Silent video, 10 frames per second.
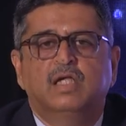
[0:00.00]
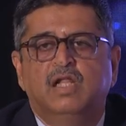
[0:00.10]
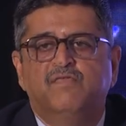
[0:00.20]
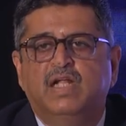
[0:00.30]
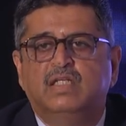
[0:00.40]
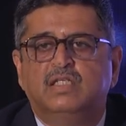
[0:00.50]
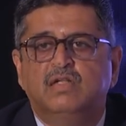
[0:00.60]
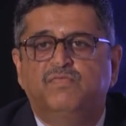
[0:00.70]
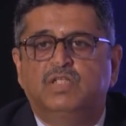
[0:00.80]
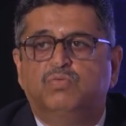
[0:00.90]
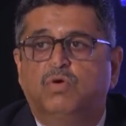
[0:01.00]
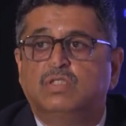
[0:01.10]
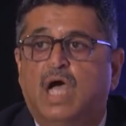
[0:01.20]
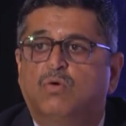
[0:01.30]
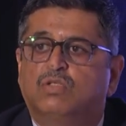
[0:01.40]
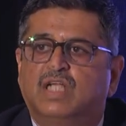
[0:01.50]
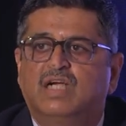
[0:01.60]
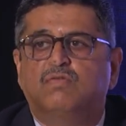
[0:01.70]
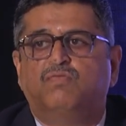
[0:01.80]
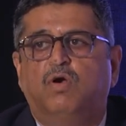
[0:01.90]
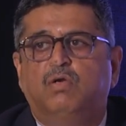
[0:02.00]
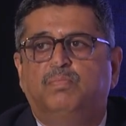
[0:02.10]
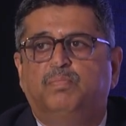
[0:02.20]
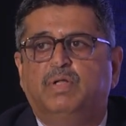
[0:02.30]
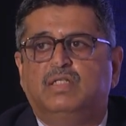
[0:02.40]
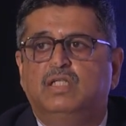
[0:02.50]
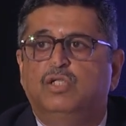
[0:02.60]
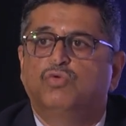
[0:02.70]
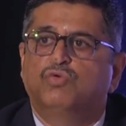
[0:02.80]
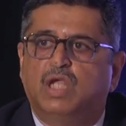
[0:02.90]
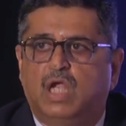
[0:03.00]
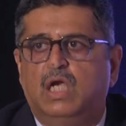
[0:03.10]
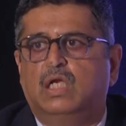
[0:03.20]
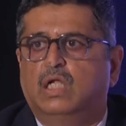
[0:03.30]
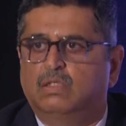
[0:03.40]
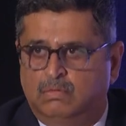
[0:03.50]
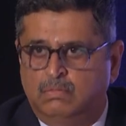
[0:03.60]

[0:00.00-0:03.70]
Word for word: invention which was outside of what Prestige UK had done.